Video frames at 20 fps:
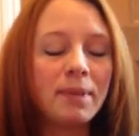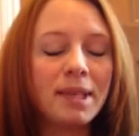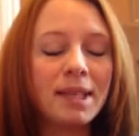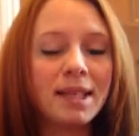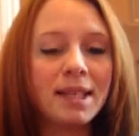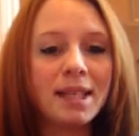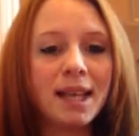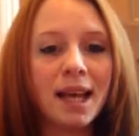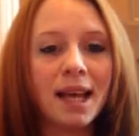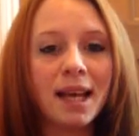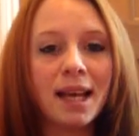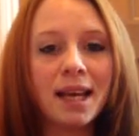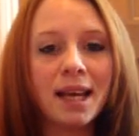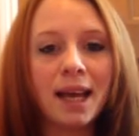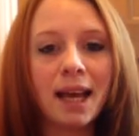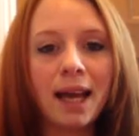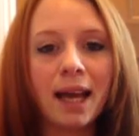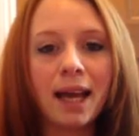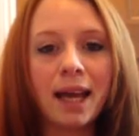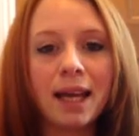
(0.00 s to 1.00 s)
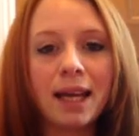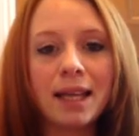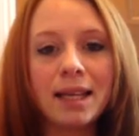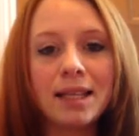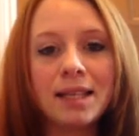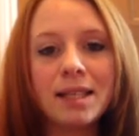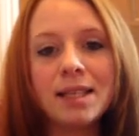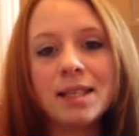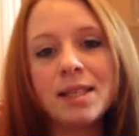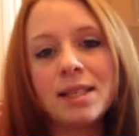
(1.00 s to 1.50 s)
Today
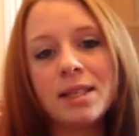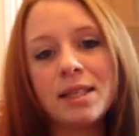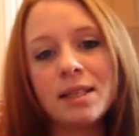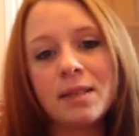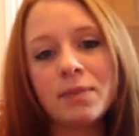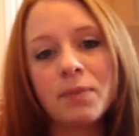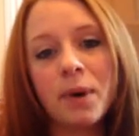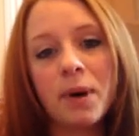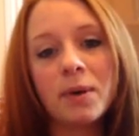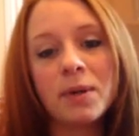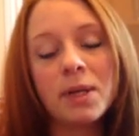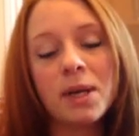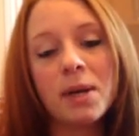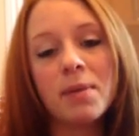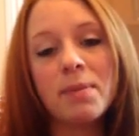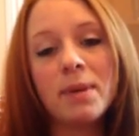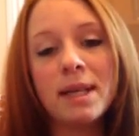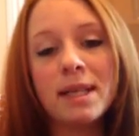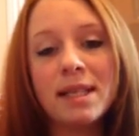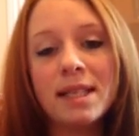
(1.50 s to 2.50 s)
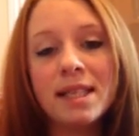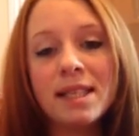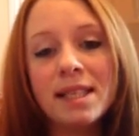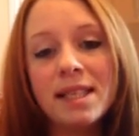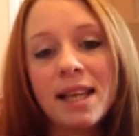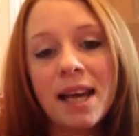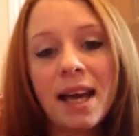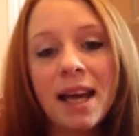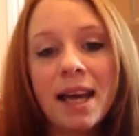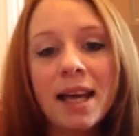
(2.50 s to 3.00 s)
is World Diabetes
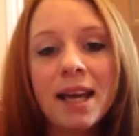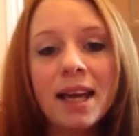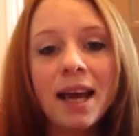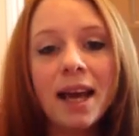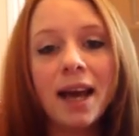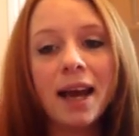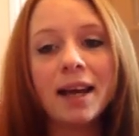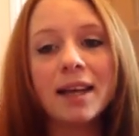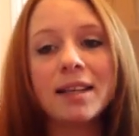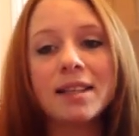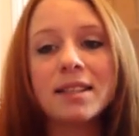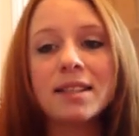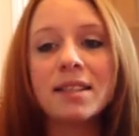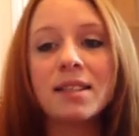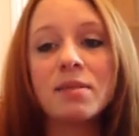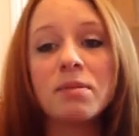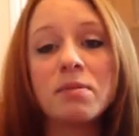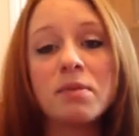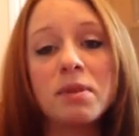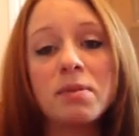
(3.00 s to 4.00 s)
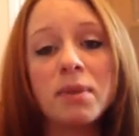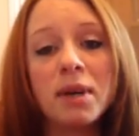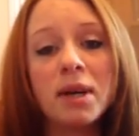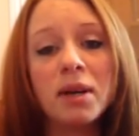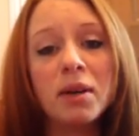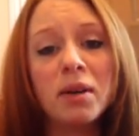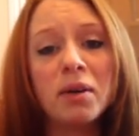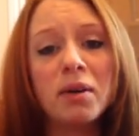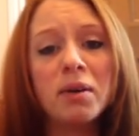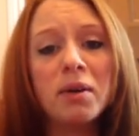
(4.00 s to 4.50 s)
Day, as some of you might
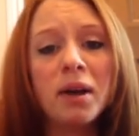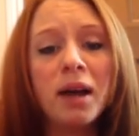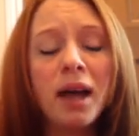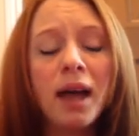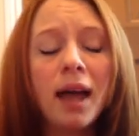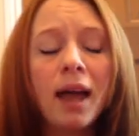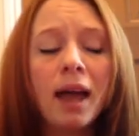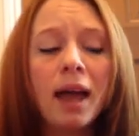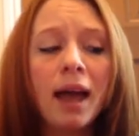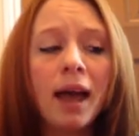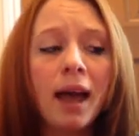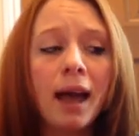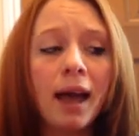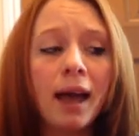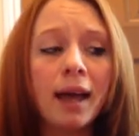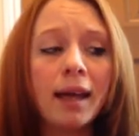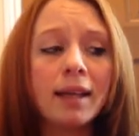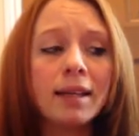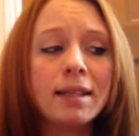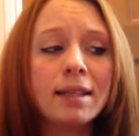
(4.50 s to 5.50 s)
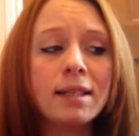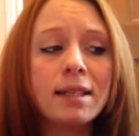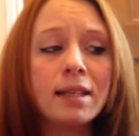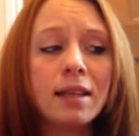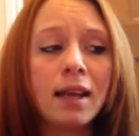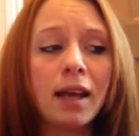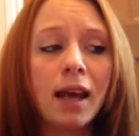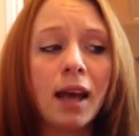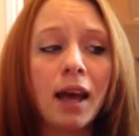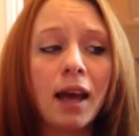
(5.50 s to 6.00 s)
know, and
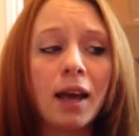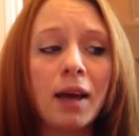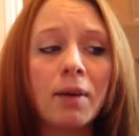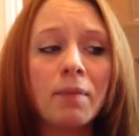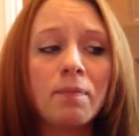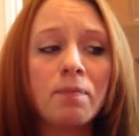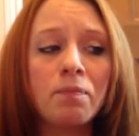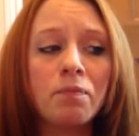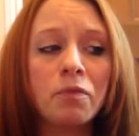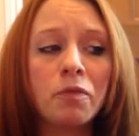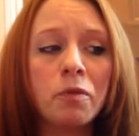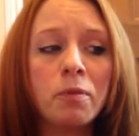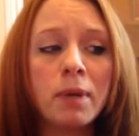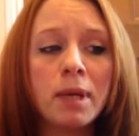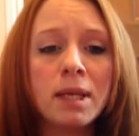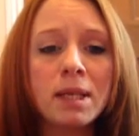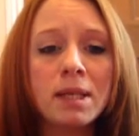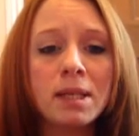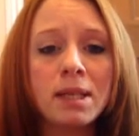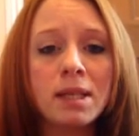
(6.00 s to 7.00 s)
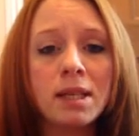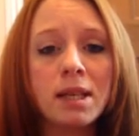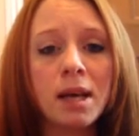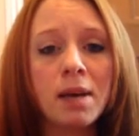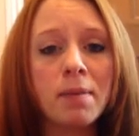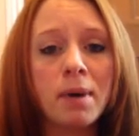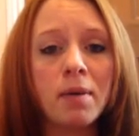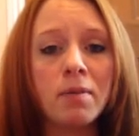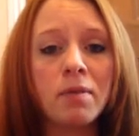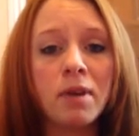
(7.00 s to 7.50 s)
for me it's a day
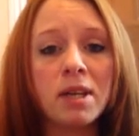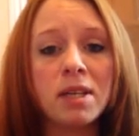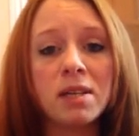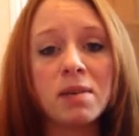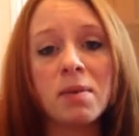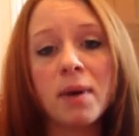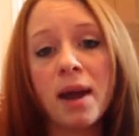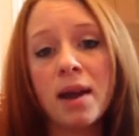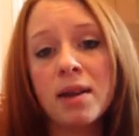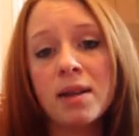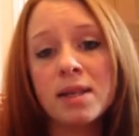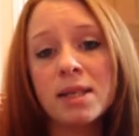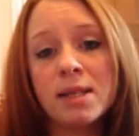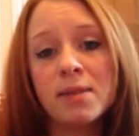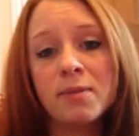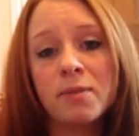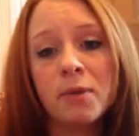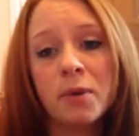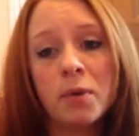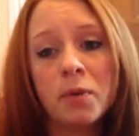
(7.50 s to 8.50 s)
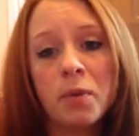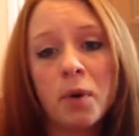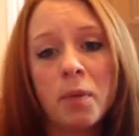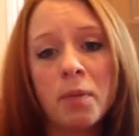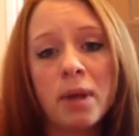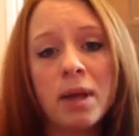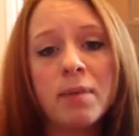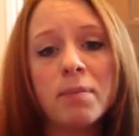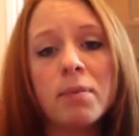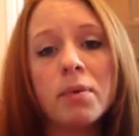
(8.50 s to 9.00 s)
about raising awareness for what
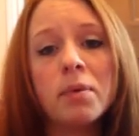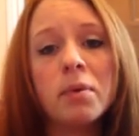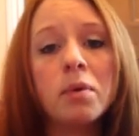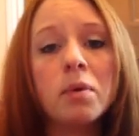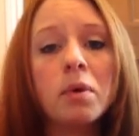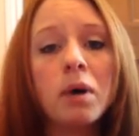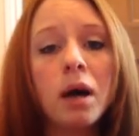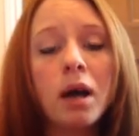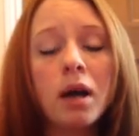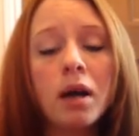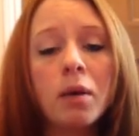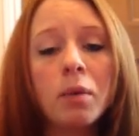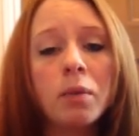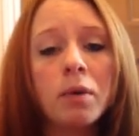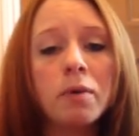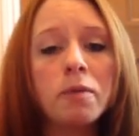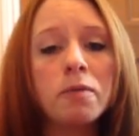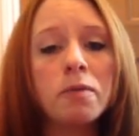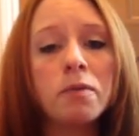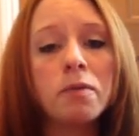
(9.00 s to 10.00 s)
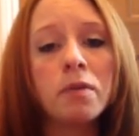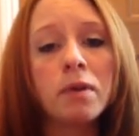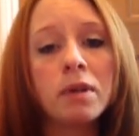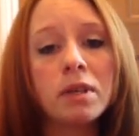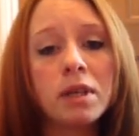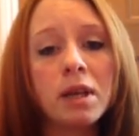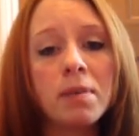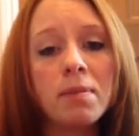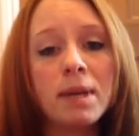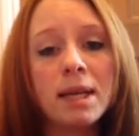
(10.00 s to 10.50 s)
people with
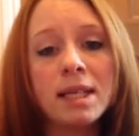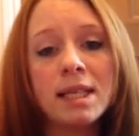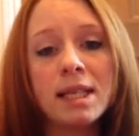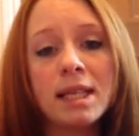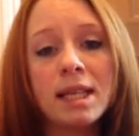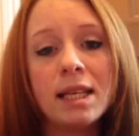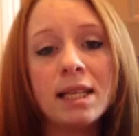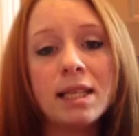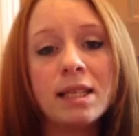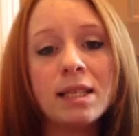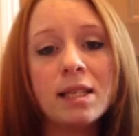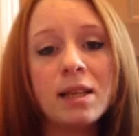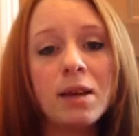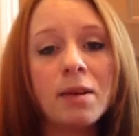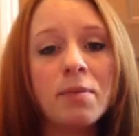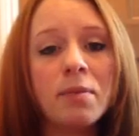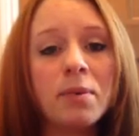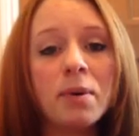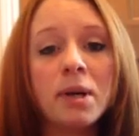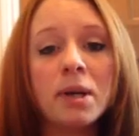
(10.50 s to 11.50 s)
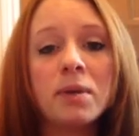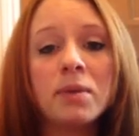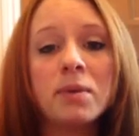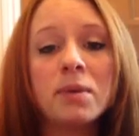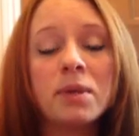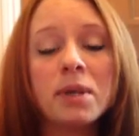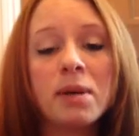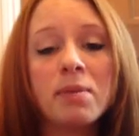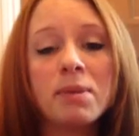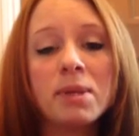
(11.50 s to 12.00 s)
diabetes type 1 or
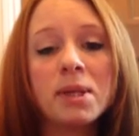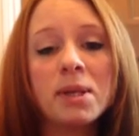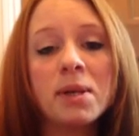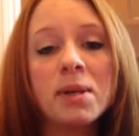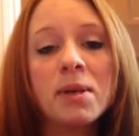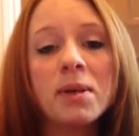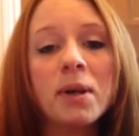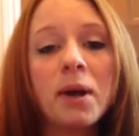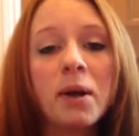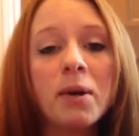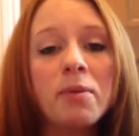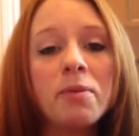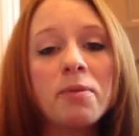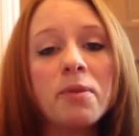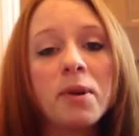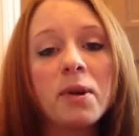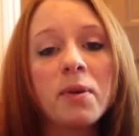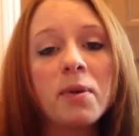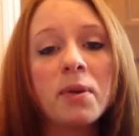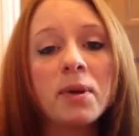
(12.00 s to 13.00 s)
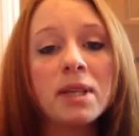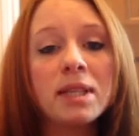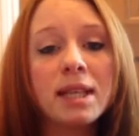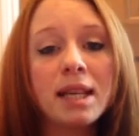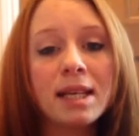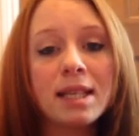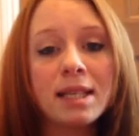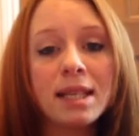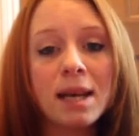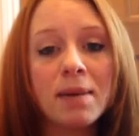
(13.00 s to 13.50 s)
type 2 go through on a
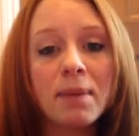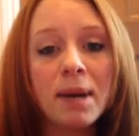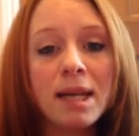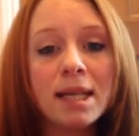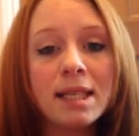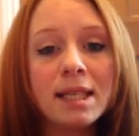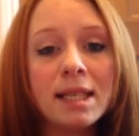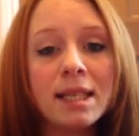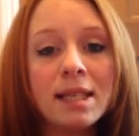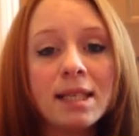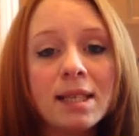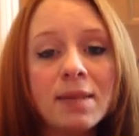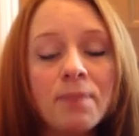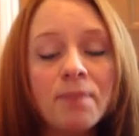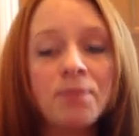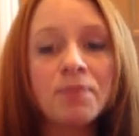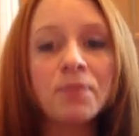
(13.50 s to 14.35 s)
day-to-day basis.